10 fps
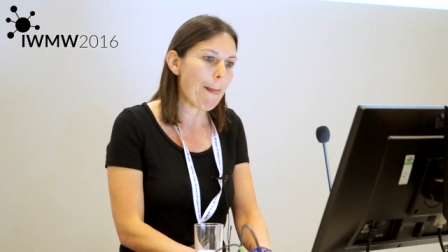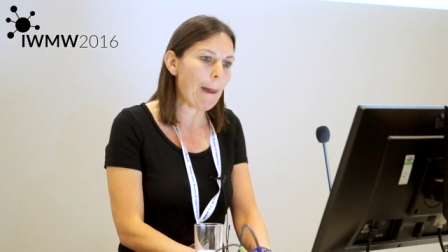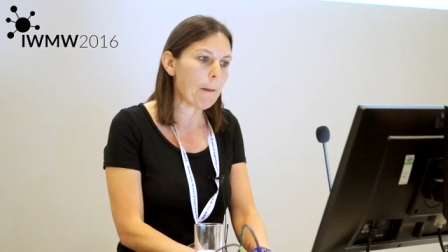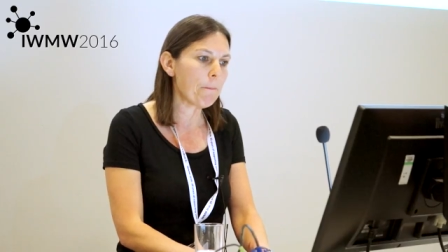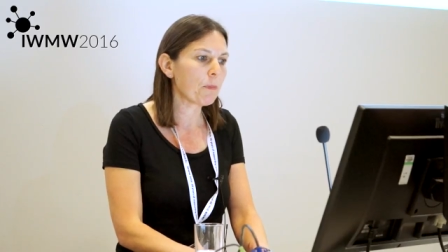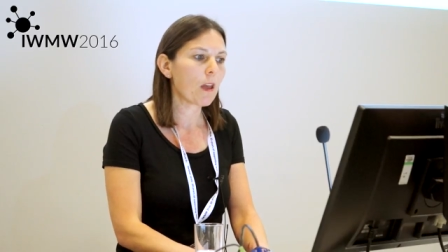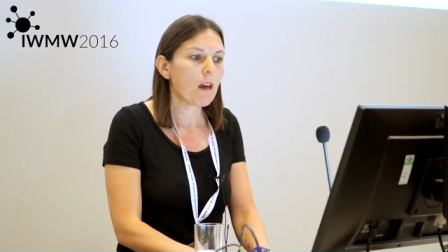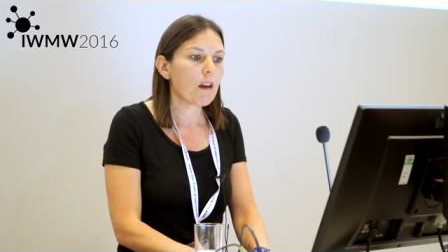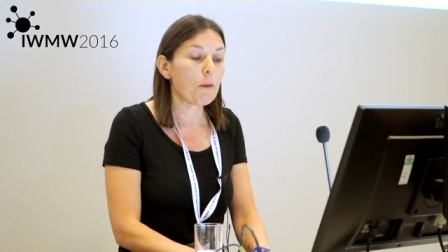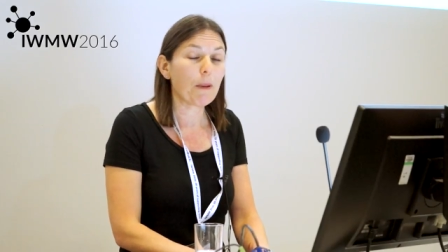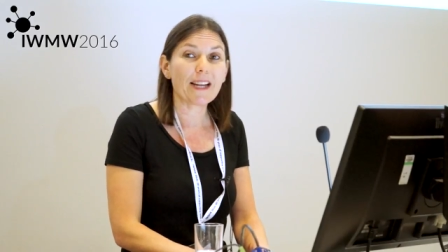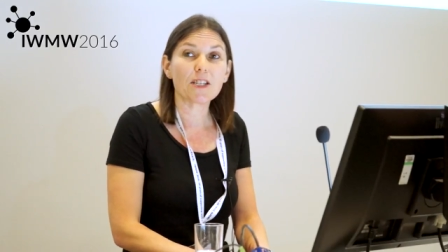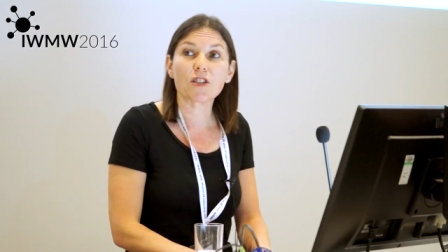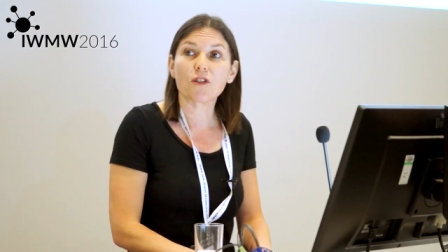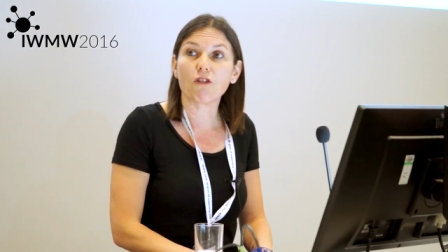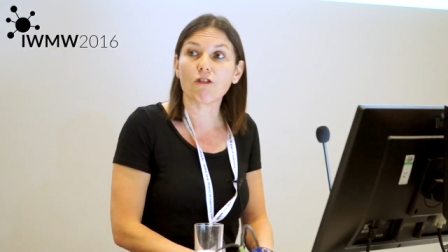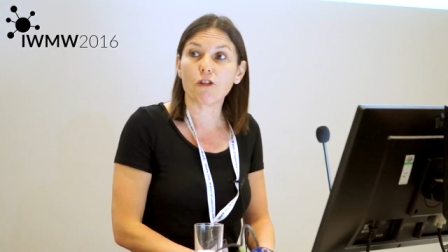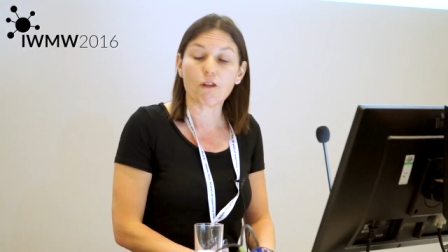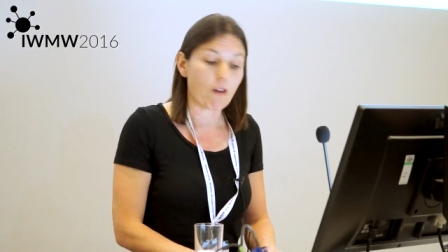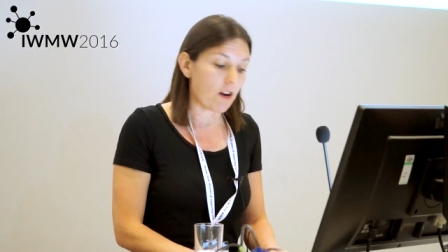Um, complaints are
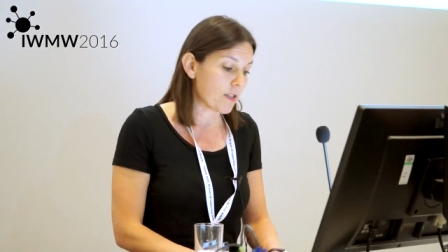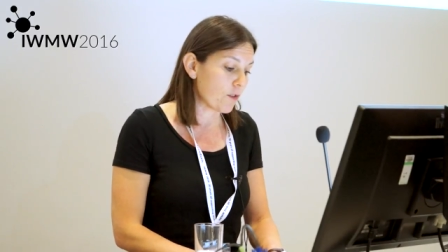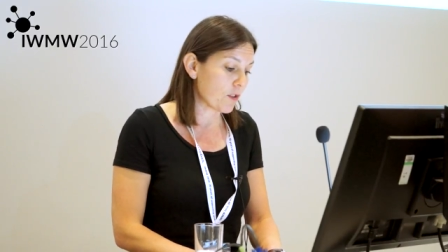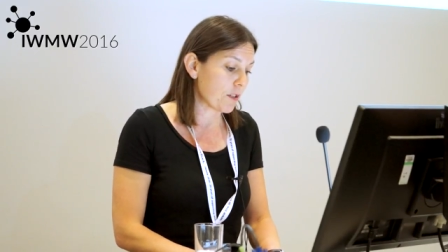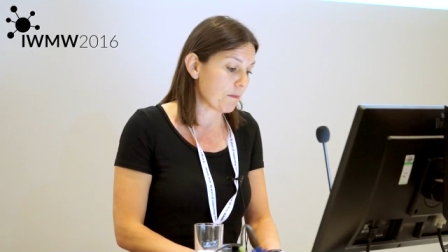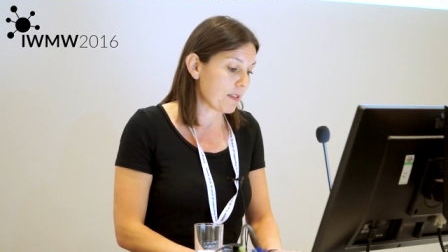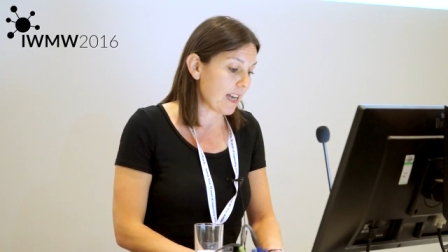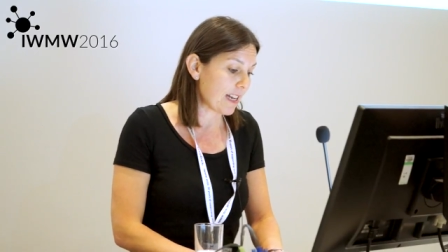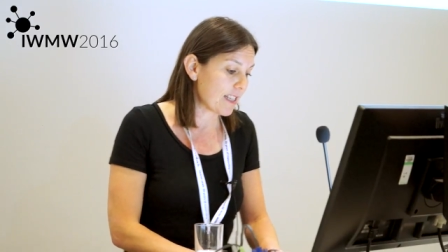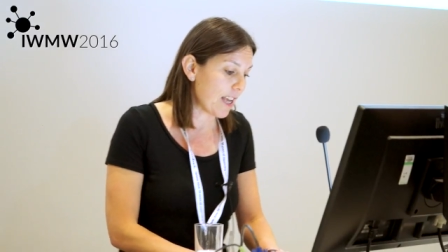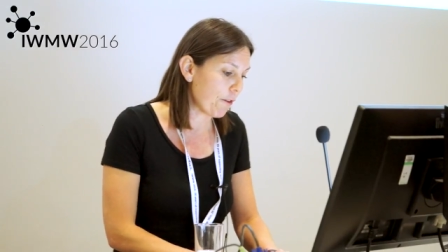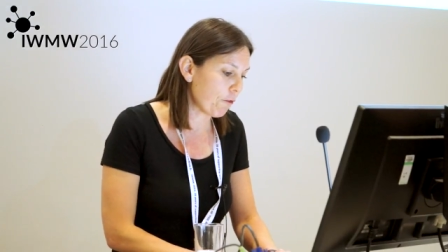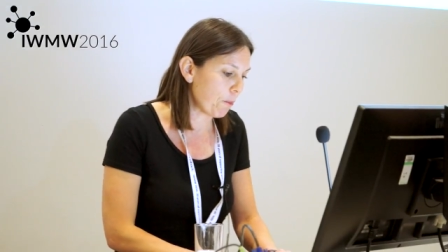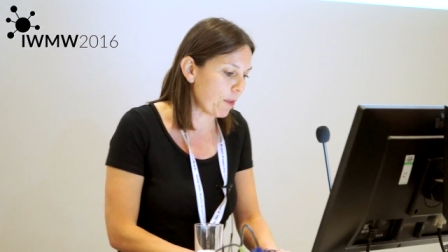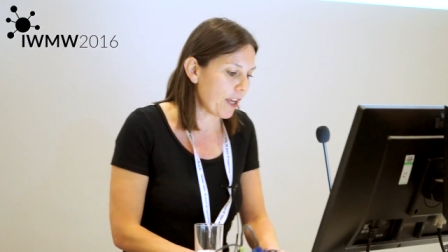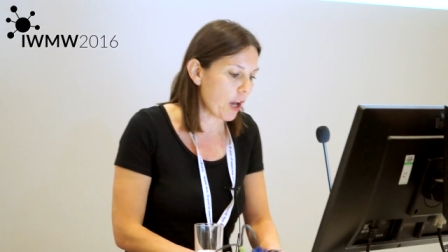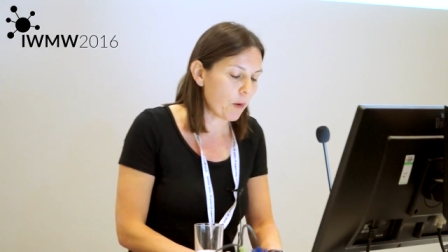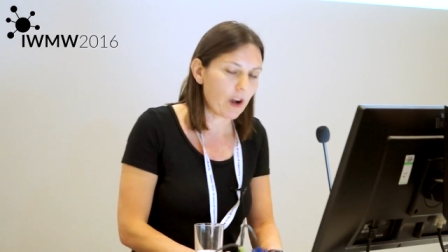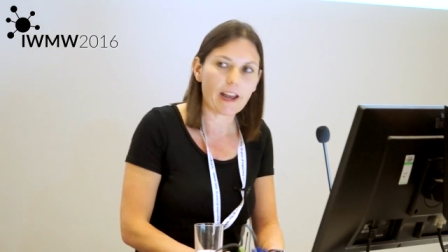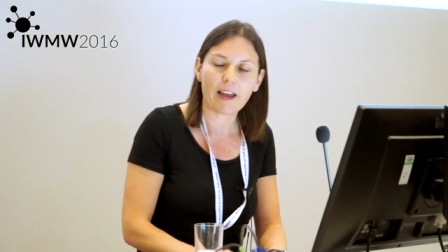on the rise. I've got some stats here from the
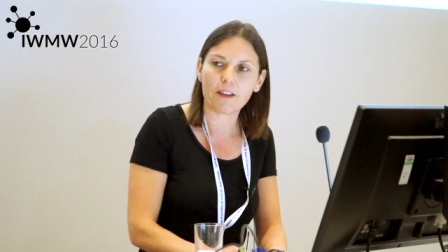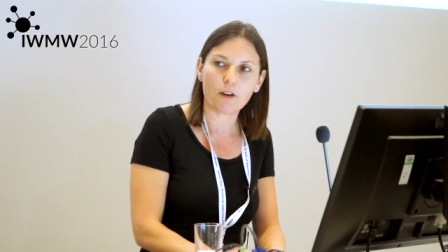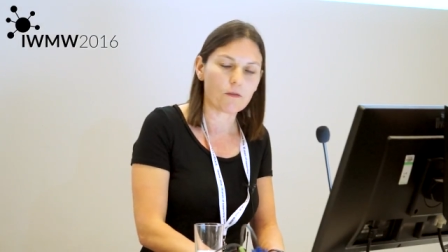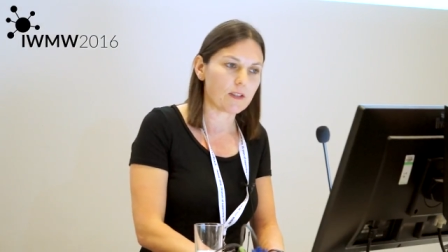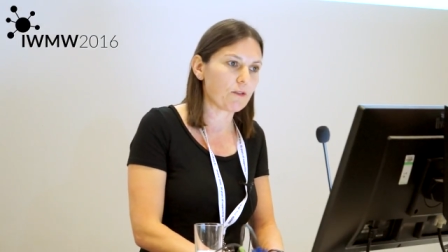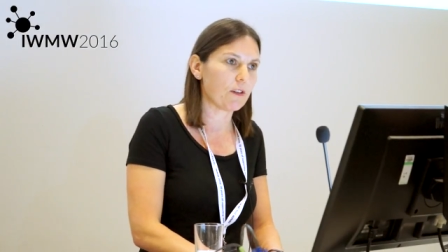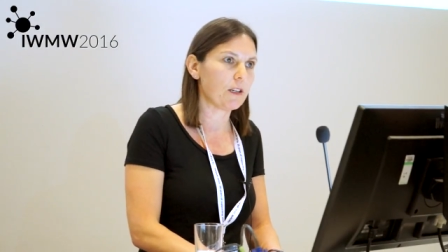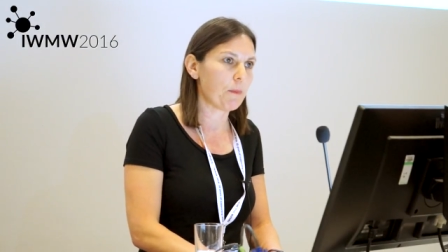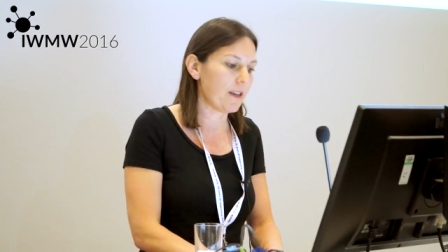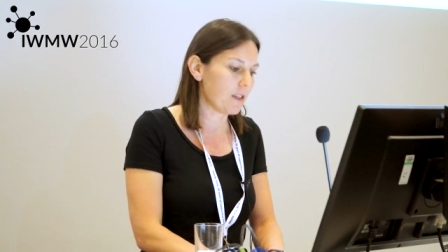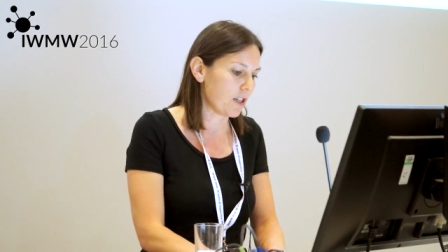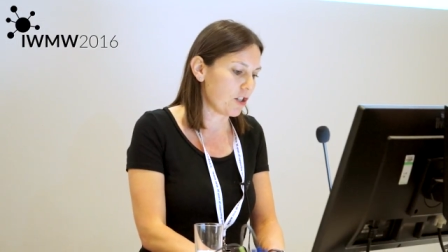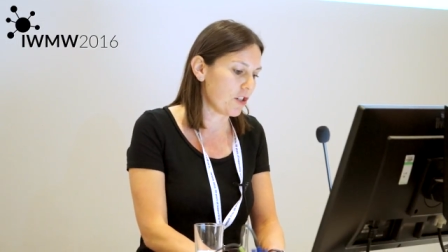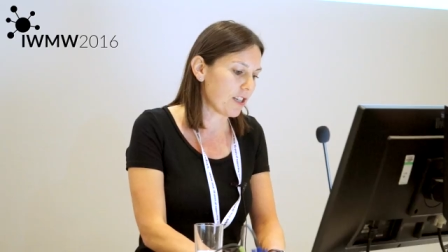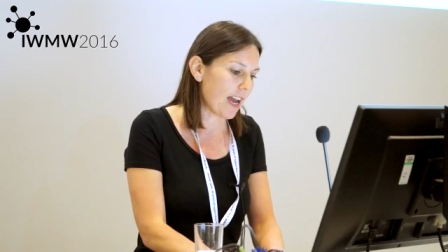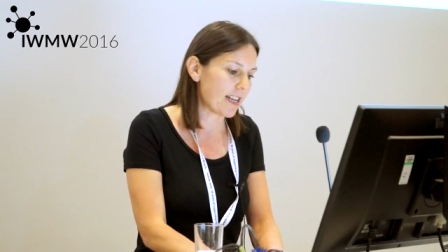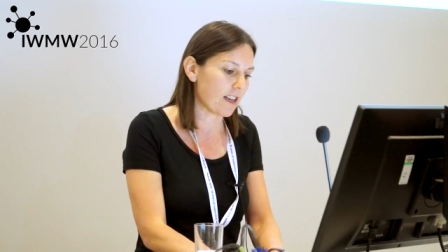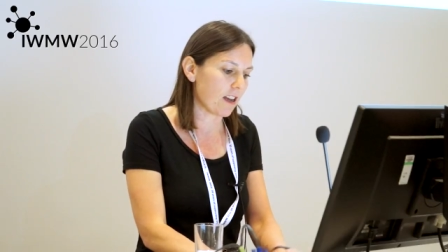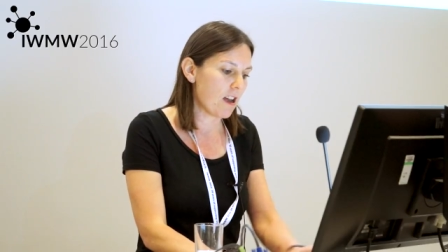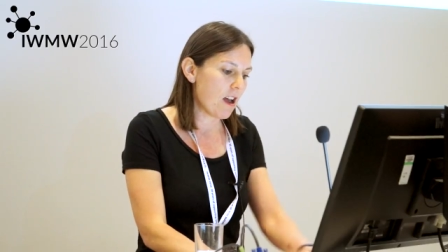OIA, the Office for Independent
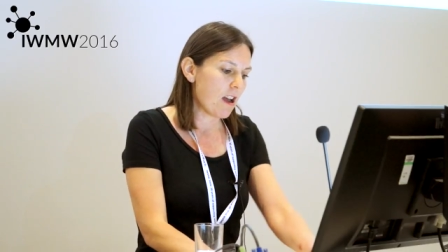Adjudicator.